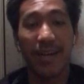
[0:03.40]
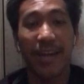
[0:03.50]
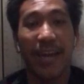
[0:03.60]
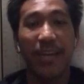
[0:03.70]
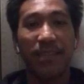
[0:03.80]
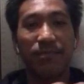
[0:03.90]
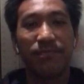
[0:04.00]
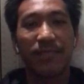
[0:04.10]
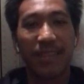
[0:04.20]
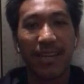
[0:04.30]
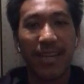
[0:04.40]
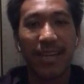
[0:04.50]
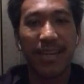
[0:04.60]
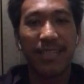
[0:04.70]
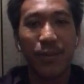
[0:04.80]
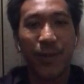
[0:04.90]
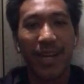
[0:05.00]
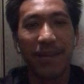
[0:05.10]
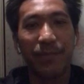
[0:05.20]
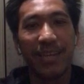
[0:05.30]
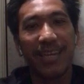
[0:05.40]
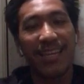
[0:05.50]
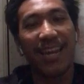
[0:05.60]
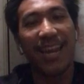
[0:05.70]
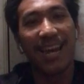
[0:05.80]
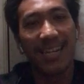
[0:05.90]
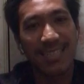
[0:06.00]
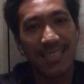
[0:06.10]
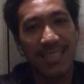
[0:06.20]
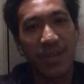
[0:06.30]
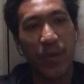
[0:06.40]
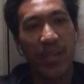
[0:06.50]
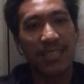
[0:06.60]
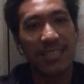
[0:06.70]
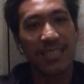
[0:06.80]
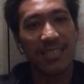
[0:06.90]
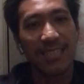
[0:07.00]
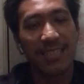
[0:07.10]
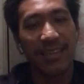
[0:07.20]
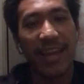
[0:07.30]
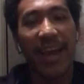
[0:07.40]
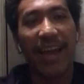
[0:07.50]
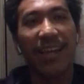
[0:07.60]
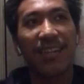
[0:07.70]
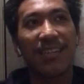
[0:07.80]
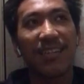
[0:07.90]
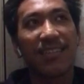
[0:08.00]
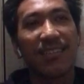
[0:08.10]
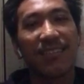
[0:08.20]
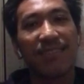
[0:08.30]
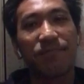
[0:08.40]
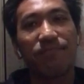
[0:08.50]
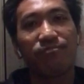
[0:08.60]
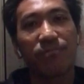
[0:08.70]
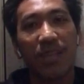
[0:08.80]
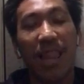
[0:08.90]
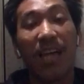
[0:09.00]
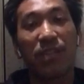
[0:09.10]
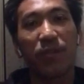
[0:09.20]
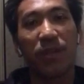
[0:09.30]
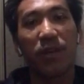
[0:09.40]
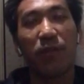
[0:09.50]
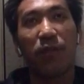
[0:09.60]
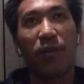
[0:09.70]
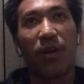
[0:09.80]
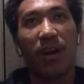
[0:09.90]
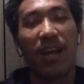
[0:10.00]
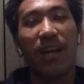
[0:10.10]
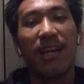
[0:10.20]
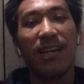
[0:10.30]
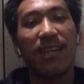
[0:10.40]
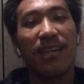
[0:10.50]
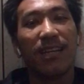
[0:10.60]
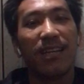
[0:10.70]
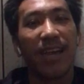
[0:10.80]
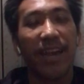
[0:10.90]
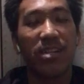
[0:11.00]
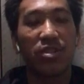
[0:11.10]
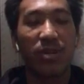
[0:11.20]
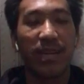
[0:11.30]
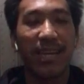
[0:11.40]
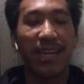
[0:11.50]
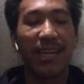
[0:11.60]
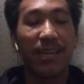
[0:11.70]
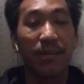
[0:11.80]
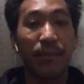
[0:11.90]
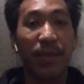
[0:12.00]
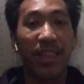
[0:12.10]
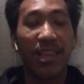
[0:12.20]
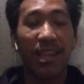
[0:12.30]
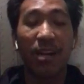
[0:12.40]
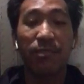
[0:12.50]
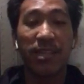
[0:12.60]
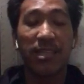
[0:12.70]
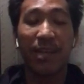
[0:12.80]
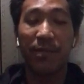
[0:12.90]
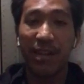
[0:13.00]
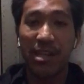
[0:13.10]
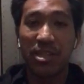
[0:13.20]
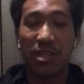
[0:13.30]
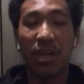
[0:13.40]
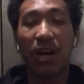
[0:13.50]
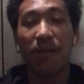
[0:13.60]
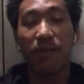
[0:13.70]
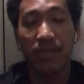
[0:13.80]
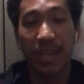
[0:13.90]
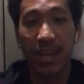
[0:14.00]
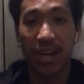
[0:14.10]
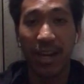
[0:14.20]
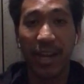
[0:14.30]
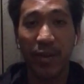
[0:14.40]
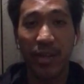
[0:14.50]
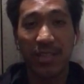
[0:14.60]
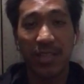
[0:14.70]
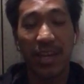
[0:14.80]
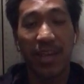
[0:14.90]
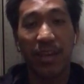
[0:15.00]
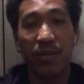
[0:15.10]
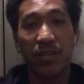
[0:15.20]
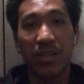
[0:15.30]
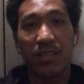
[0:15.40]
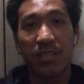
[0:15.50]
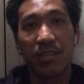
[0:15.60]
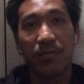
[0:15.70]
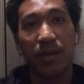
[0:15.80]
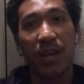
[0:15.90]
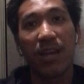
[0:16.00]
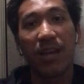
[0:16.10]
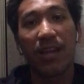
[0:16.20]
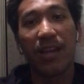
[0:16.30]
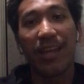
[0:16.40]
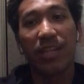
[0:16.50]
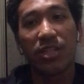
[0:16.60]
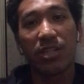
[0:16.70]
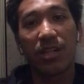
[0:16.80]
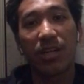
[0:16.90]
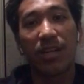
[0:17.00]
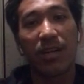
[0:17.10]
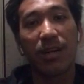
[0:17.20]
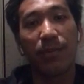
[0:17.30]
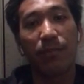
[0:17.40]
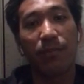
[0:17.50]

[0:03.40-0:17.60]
Okay, this will be the last question and the last video for answering midterm examination of second language acquisition by lecturer